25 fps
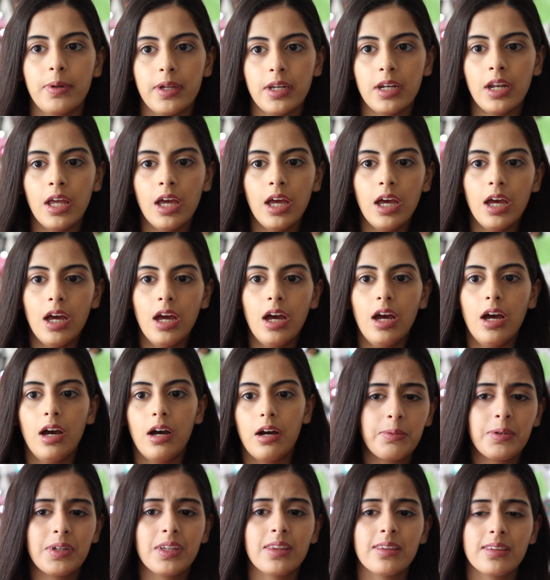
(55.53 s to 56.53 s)
and
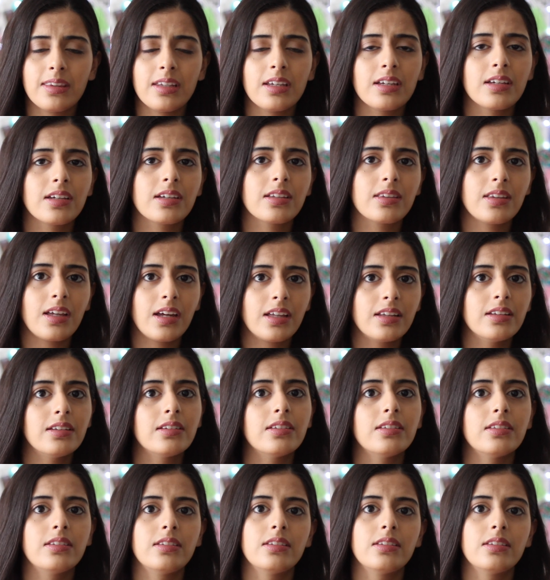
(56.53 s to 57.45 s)
we think that